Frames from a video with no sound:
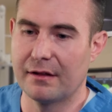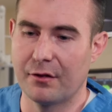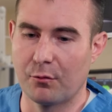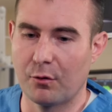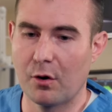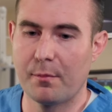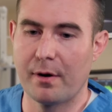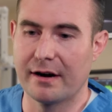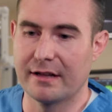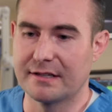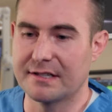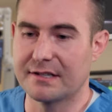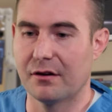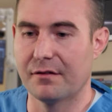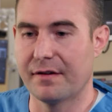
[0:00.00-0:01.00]
And the robot
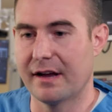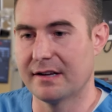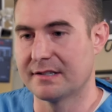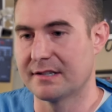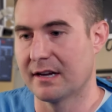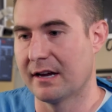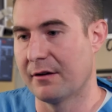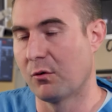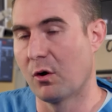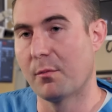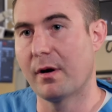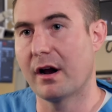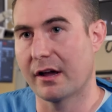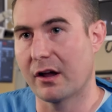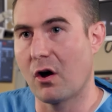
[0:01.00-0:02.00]
itself has a
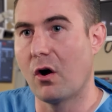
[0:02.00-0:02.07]
robotic